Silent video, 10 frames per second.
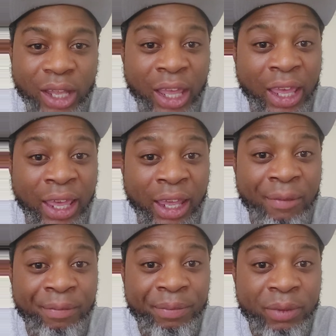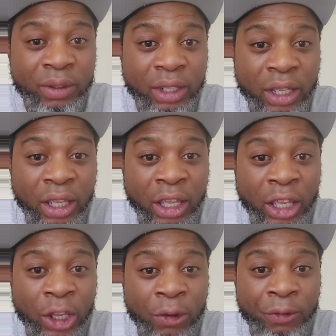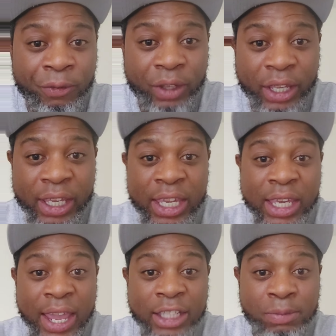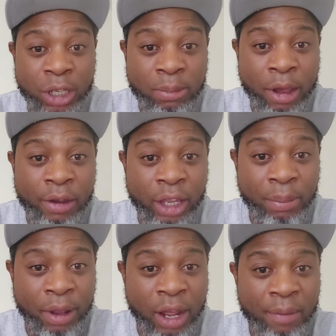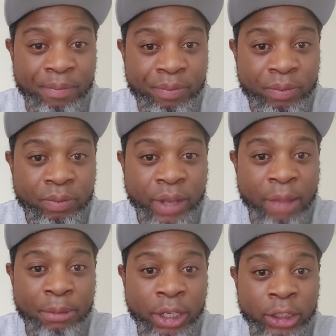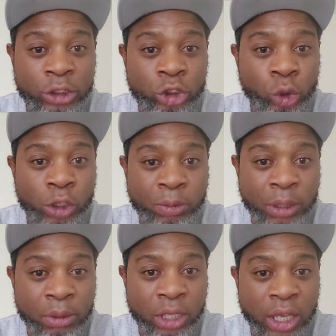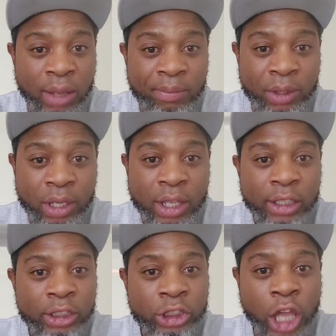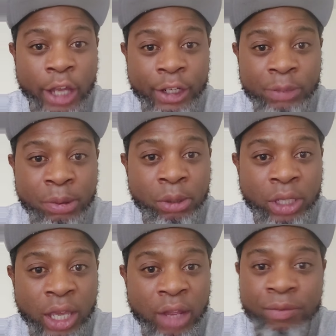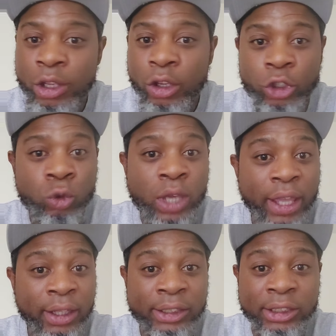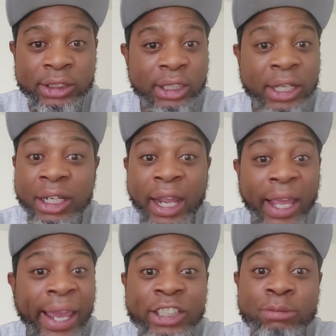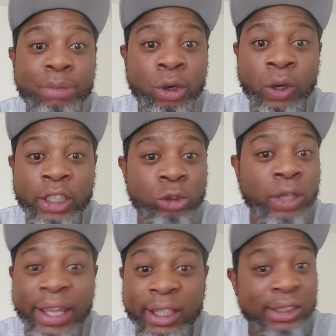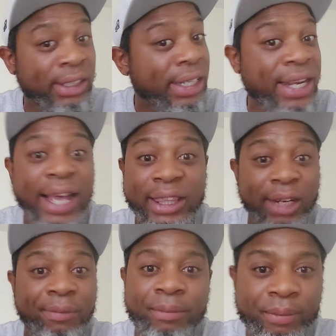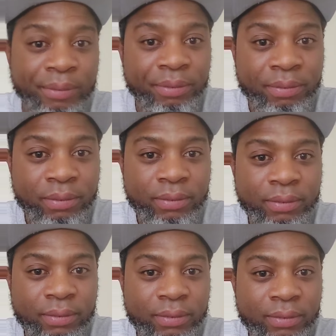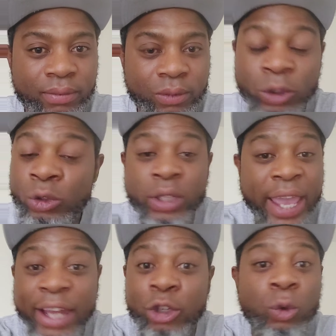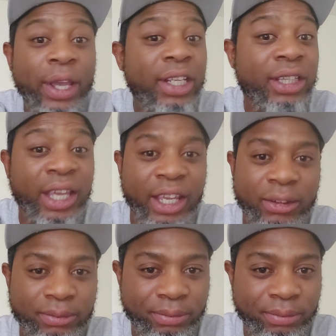And if he can't speak about hip hop, that means Jewish people can't, Chinese people can't. You can't listen to none of the Asian boys. You can't listen to nothing. You can't do anything.